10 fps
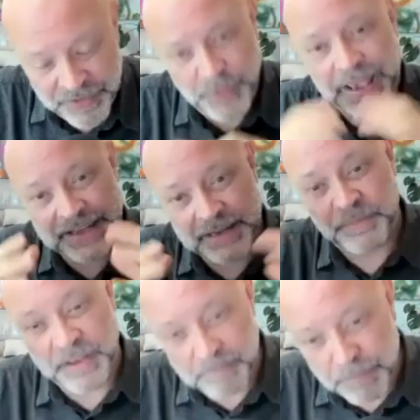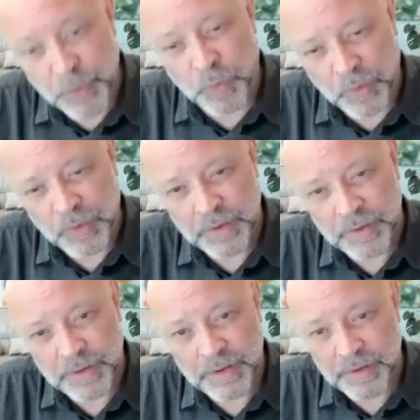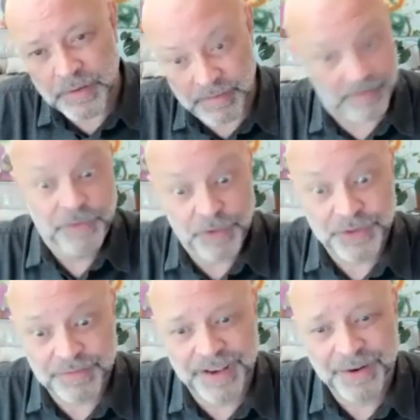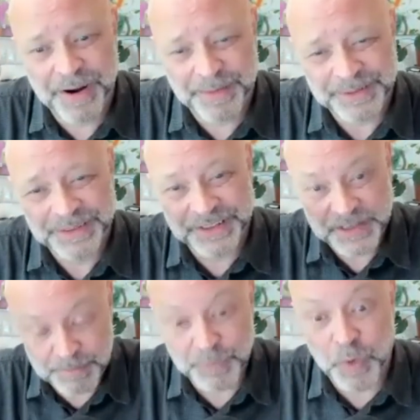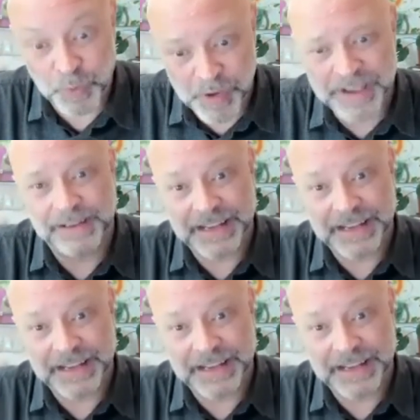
you hit something more, it feels incredible because it's more real.